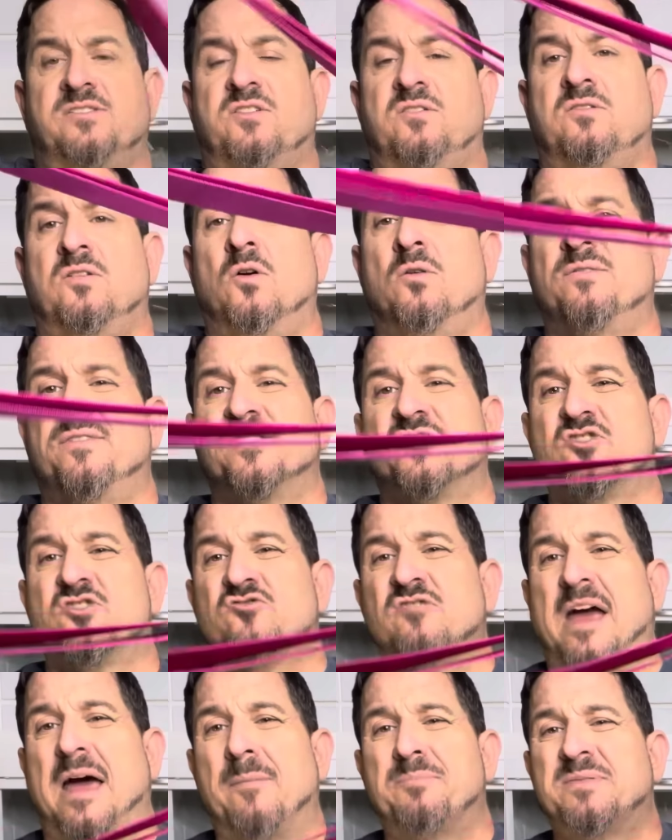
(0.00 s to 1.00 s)
You know the
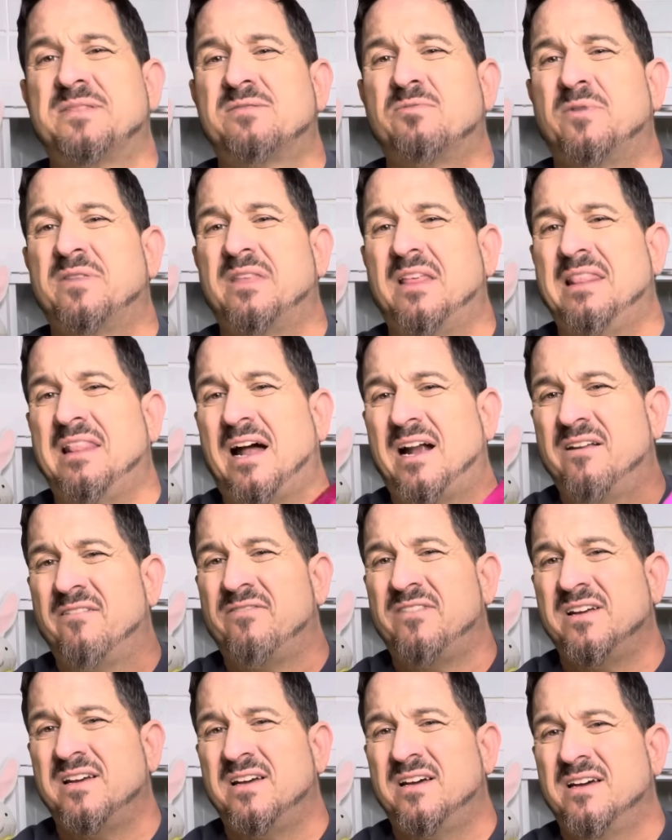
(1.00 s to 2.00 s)
straps with a lot of
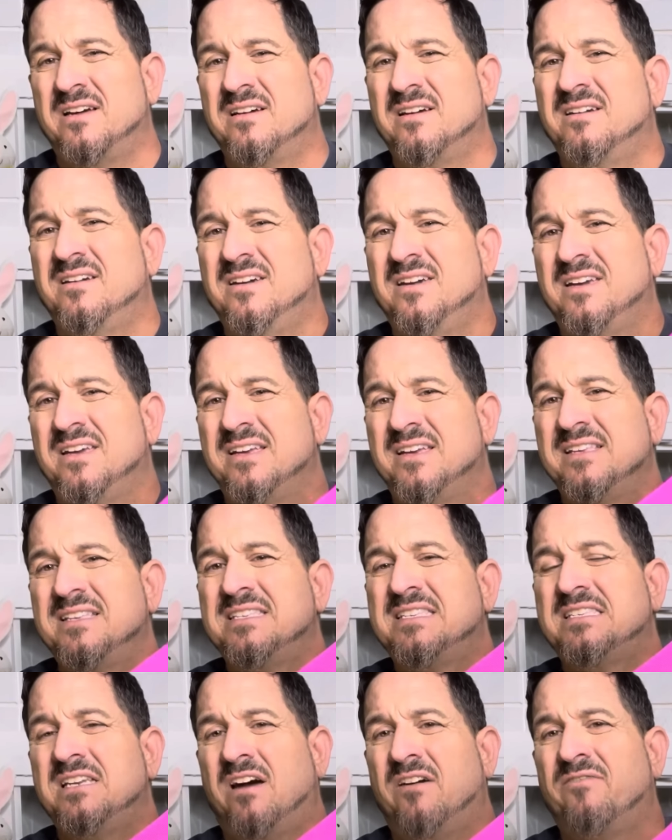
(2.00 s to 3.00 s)
the
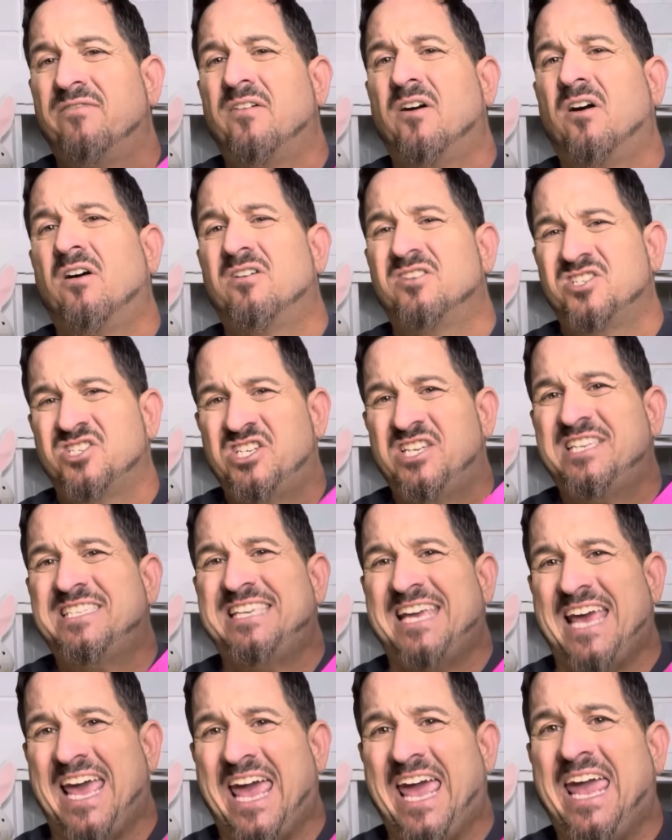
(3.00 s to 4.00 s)
stuff are
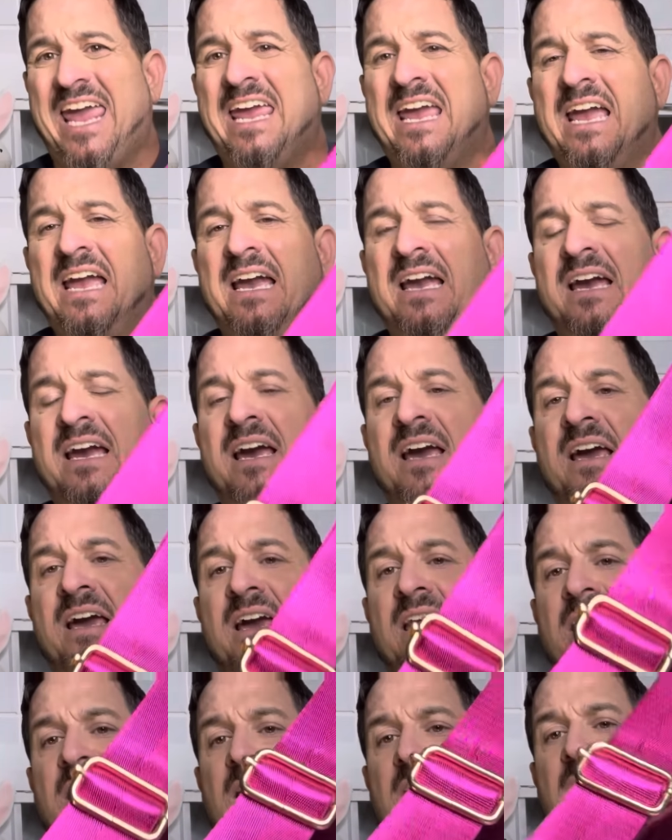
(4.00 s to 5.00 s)
chité,
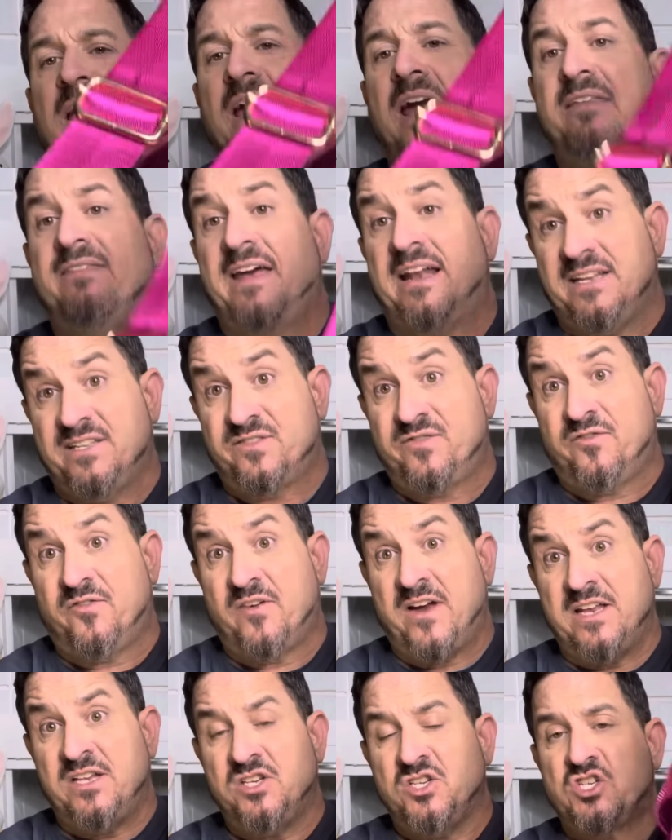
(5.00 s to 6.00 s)
and that is
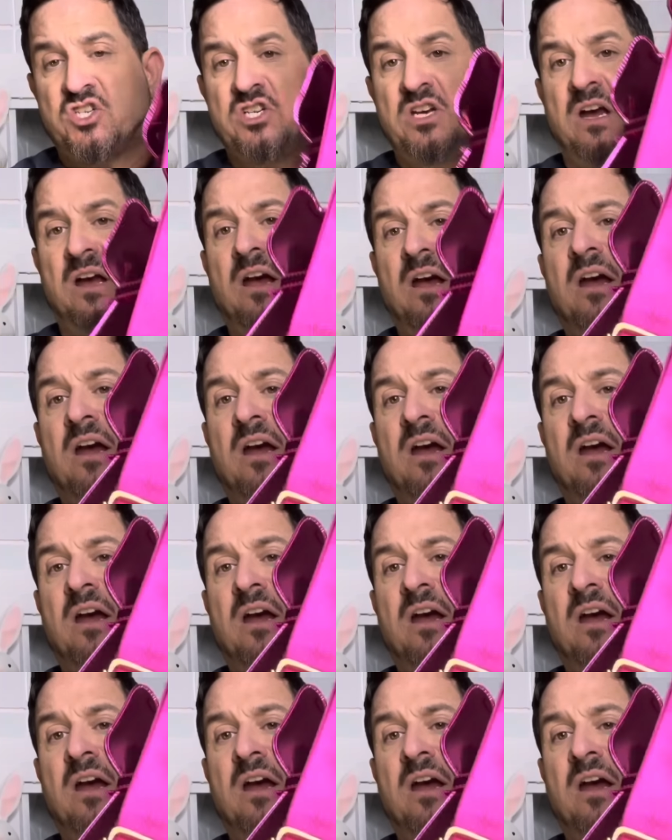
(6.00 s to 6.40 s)
French.